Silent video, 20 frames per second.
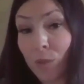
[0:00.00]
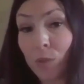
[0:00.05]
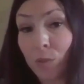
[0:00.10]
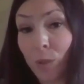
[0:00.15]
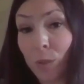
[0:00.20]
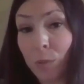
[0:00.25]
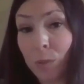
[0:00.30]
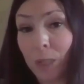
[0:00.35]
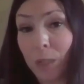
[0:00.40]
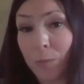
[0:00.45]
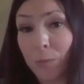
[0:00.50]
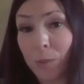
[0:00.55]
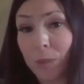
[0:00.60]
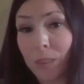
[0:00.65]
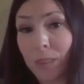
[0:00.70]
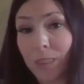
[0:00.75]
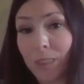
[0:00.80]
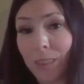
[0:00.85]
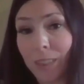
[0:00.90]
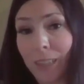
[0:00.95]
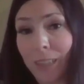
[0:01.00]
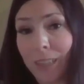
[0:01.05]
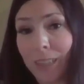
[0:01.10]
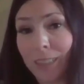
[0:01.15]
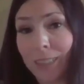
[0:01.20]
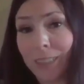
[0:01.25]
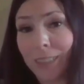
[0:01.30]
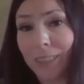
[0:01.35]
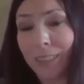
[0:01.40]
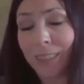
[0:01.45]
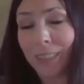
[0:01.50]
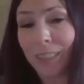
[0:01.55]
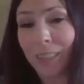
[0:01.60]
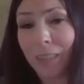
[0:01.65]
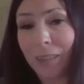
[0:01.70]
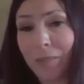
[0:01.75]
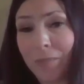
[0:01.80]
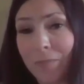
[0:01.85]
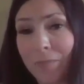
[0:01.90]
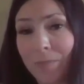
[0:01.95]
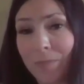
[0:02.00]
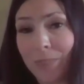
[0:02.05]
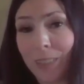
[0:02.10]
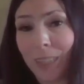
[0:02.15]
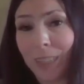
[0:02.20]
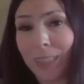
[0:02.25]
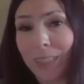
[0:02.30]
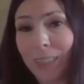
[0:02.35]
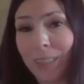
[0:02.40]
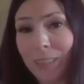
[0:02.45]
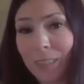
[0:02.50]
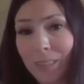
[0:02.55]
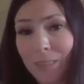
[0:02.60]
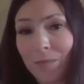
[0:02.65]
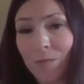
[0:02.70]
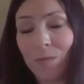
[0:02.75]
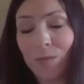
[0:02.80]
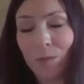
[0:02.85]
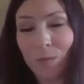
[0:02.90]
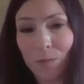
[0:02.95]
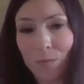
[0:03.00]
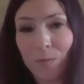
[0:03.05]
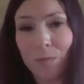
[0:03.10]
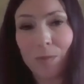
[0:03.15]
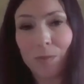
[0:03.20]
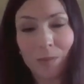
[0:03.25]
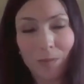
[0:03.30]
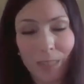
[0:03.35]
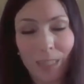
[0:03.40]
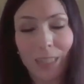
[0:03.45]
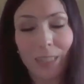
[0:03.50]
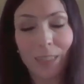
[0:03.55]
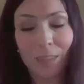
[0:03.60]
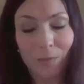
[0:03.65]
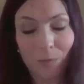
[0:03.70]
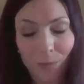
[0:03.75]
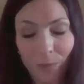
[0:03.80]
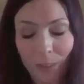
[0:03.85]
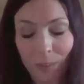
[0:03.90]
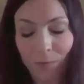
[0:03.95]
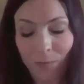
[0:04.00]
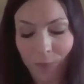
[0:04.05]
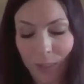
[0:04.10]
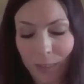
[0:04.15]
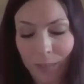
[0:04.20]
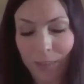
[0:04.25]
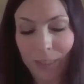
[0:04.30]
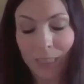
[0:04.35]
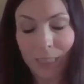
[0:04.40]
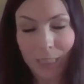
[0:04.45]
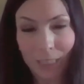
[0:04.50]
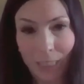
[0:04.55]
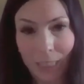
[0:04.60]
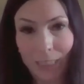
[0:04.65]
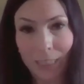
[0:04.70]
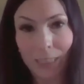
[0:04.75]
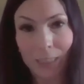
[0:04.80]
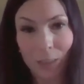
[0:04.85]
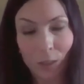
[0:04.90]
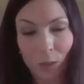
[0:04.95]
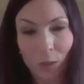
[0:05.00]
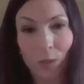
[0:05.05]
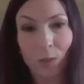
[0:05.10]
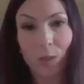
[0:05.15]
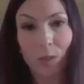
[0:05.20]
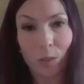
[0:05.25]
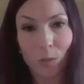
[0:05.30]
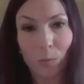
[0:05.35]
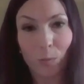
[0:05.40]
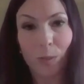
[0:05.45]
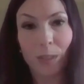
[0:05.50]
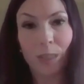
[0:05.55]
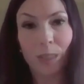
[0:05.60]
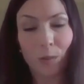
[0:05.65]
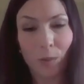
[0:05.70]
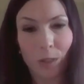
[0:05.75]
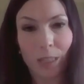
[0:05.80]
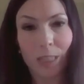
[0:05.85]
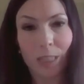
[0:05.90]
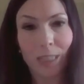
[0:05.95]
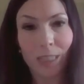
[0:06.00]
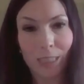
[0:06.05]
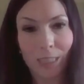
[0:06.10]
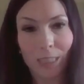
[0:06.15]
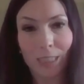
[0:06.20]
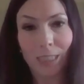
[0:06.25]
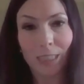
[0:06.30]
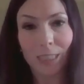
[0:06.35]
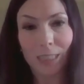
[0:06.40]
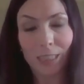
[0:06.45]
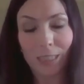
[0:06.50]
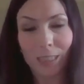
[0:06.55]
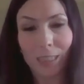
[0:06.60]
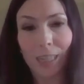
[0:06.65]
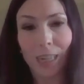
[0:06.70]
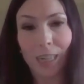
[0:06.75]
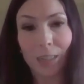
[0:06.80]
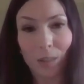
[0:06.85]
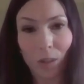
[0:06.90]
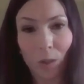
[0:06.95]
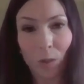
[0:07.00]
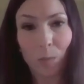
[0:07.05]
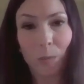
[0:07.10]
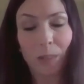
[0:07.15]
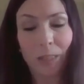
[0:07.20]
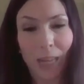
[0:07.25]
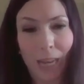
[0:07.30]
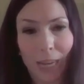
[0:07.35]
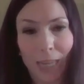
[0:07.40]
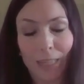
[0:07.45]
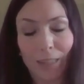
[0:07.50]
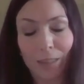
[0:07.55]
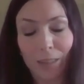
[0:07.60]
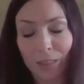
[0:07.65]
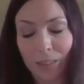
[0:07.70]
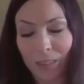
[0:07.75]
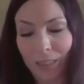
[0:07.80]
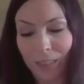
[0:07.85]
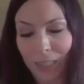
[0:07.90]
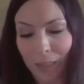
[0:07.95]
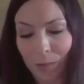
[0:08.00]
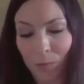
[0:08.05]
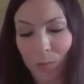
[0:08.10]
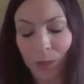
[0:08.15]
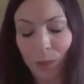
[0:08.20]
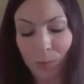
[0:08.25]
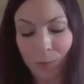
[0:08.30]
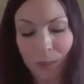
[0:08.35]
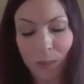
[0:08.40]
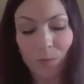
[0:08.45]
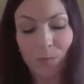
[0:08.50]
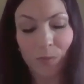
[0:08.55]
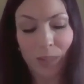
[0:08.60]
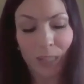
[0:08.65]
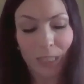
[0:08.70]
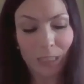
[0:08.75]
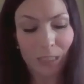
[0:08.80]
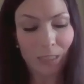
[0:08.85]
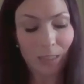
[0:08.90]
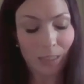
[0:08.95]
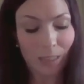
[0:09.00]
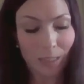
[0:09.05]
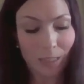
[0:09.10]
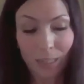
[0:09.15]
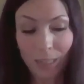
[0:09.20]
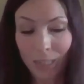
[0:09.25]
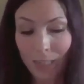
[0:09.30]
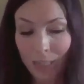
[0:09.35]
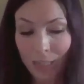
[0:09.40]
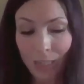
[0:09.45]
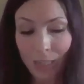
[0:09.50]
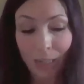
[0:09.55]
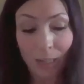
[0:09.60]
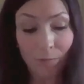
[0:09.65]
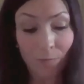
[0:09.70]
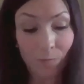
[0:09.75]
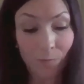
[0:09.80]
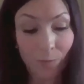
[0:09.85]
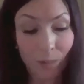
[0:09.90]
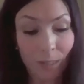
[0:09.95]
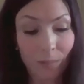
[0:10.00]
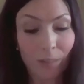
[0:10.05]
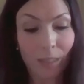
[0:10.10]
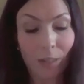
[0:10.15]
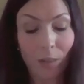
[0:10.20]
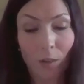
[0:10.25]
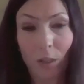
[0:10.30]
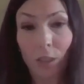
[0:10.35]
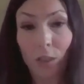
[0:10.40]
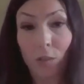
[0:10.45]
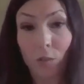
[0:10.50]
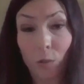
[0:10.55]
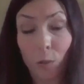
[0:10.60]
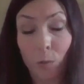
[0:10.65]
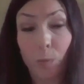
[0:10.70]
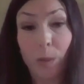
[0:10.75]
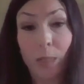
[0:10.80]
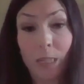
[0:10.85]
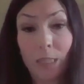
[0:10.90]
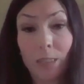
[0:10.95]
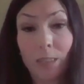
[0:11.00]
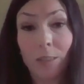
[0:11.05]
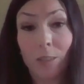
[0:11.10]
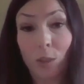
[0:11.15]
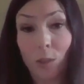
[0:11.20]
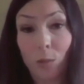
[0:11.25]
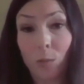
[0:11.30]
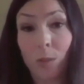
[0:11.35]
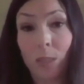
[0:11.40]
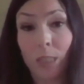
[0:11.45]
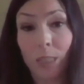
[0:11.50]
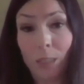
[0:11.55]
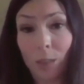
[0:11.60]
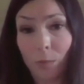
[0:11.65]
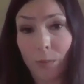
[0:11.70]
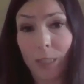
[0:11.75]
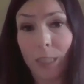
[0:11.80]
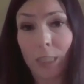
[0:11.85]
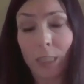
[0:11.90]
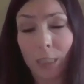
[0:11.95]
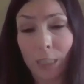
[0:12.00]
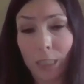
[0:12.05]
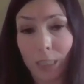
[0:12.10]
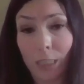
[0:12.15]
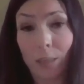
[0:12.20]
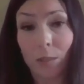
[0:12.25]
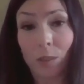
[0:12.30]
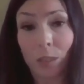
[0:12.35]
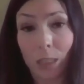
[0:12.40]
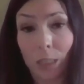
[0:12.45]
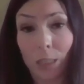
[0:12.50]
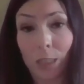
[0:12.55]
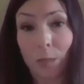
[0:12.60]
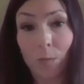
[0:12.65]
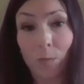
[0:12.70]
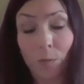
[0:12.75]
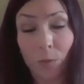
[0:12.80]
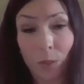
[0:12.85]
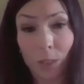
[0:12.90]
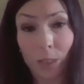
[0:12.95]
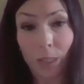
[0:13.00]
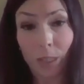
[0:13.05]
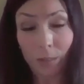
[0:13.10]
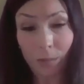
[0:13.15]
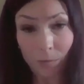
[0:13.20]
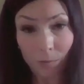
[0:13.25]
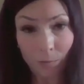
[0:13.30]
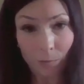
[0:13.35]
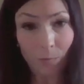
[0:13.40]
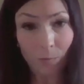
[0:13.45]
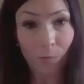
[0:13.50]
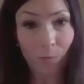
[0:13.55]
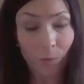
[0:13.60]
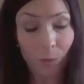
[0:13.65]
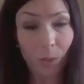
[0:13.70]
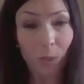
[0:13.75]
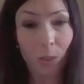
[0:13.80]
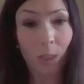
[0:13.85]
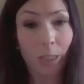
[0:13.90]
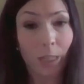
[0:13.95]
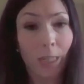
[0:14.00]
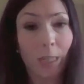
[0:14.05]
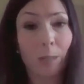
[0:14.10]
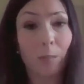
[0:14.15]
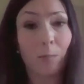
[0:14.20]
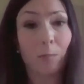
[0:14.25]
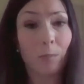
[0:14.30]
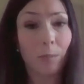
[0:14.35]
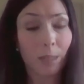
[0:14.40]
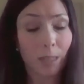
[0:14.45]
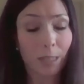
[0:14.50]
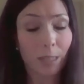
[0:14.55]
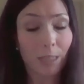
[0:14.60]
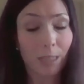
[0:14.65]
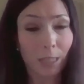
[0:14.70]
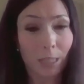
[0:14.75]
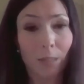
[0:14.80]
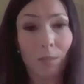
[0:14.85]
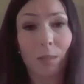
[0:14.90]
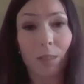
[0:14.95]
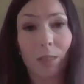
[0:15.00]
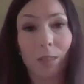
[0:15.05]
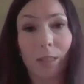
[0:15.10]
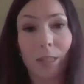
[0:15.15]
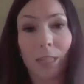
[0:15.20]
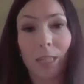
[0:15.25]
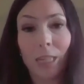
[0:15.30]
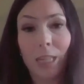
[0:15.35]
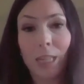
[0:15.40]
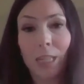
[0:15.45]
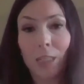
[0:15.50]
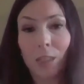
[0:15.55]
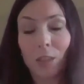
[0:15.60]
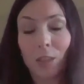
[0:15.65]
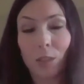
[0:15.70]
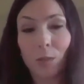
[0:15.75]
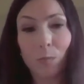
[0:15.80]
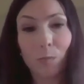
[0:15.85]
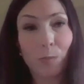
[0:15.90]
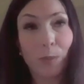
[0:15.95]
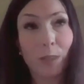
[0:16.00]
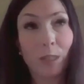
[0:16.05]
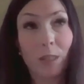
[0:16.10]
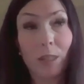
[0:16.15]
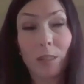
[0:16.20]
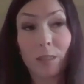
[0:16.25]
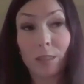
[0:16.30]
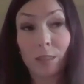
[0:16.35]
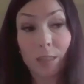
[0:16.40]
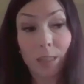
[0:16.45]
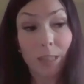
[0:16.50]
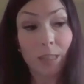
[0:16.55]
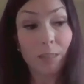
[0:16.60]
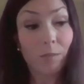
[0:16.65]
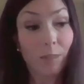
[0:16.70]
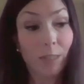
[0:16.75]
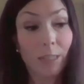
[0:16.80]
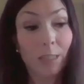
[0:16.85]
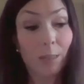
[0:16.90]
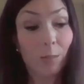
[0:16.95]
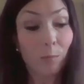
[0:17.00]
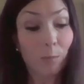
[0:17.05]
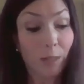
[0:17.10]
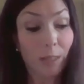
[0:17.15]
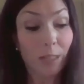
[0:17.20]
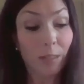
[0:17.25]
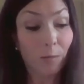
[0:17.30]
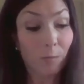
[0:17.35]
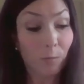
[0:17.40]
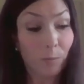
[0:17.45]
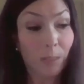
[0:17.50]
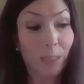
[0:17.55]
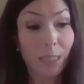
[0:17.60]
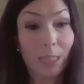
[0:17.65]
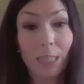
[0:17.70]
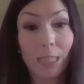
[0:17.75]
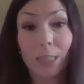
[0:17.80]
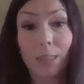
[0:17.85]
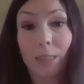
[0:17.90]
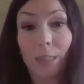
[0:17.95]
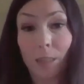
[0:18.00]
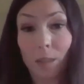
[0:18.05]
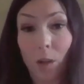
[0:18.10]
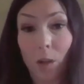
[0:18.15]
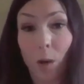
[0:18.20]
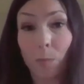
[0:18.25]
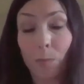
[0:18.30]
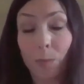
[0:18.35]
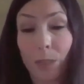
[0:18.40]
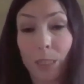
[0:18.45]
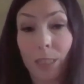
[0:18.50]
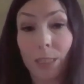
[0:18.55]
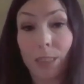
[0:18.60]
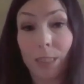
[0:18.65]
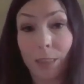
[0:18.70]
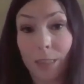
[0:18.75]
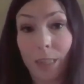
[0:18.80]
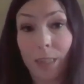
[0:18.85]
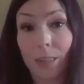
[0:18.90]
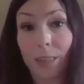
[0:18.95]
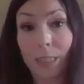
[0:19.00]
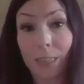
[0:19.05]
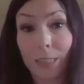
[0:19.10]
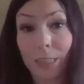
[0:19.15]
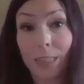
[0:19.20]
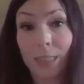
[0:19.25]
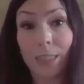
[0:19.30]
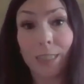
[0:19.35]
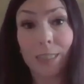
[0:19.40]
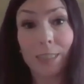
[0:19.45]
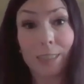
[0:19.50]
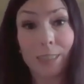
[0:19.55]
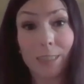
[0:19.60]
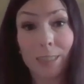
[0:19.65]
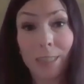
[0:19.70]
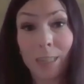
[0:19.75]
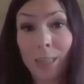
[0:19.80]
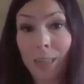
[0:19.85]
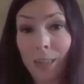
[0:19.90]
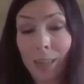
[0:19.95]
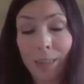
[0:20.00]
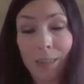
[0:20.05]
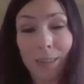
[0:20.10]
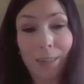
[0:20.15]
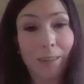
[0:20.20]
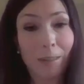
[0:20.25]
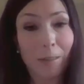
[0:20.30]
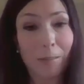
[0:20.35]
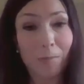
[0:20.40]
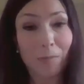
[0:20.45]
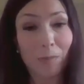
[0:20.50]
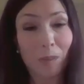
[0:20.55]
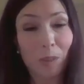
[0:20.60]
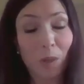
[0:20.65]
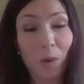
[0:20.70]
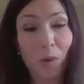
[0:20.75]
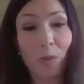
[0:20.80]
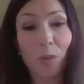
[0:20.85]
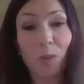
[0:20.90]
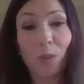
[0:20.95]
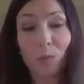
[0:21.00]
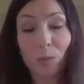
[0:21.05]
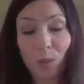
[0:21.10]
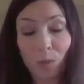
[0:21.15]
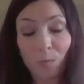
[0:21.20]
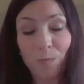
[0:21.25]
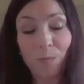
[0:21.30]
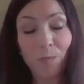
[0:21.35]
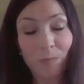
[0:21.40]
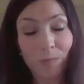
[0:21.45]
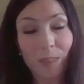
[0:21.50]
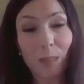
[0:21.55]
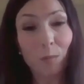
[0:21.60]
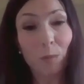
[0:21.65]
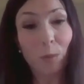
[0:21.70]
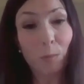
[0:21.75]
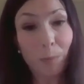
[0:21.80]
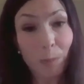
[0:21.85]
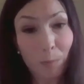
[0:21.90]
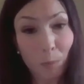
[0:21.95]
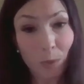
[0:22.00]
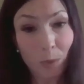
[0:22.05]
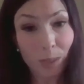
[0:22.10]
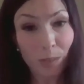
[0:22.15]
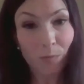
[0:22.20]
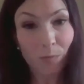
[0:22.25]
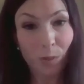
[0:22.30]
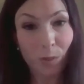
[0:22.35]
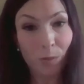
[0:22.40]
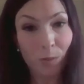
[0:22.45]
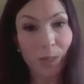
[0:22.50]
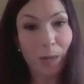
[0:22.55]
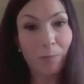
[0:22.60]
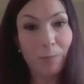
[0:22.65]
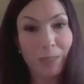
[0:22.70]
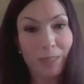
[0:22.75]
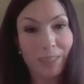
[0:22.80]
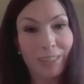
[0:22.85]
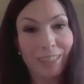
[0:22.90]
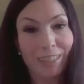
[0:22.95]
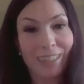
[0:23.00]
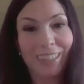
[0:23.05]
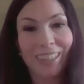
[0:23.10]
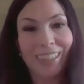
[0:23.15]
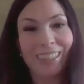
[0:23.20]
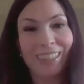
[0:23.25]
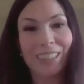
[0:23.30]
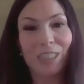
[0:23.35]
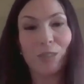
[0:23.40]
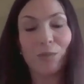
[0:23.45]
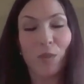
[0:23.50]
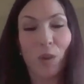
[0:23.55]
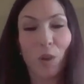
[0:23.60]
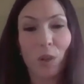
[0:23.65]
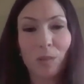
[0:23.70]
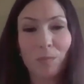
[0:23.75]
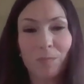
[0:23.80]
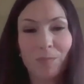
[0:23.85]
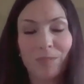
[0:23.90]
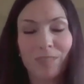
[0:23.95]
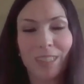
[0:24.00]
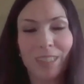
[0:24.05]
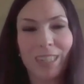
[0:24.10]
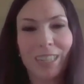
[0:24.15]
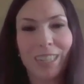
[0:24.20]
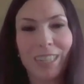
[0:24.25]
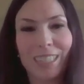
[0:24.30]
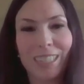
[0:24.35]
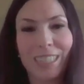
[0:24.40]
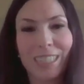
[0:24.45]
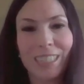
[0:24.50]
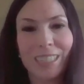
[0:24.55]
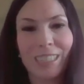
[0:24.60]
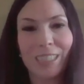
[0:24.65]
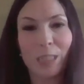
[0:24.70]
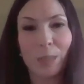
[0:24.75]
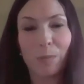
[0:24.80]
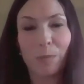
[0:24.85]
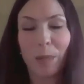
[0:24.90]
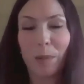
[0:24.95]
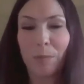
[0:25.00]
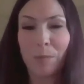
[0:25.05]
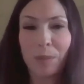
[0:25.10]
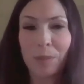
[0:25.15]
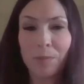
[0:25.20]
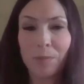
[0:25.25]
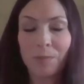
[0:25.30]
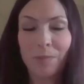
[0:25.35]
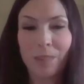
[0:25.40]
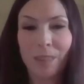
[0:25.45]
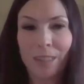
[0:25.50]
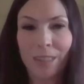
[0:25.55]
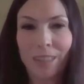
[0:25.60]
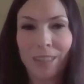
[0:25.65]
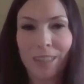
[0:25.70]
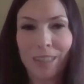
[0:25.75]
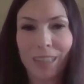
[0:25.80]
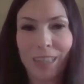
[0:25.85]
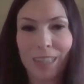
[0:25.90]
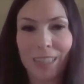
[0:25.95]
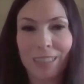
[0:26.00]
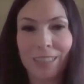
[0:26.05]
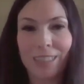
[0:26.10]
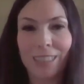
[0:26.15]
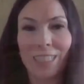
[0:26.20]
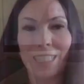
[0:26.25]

they are for grown-ups, and I really feel very excited to be organizing this global hackathon where we invite a very large group into the innovation ecosystem for the first time seriously, because I really believe we need their competence and their ideas. So there will be more info coming this fall in September, and